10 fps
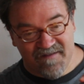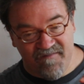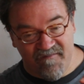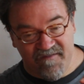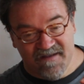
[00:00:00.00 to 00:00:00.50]

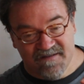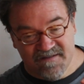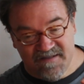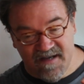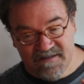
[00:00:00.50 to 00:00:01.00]
50s,
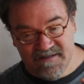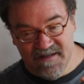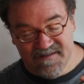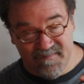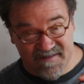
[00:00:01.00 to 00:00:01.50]
and
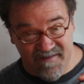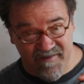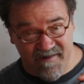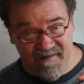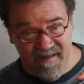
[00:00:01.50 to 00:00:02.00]
60s,
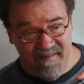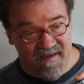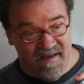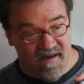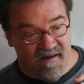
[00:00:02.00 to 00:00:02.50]
specifically
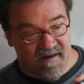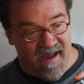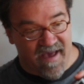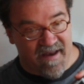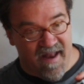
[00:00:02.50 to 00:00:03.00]
the
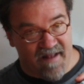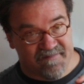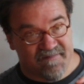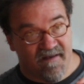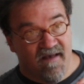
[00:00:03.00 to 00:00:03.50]
Canonettes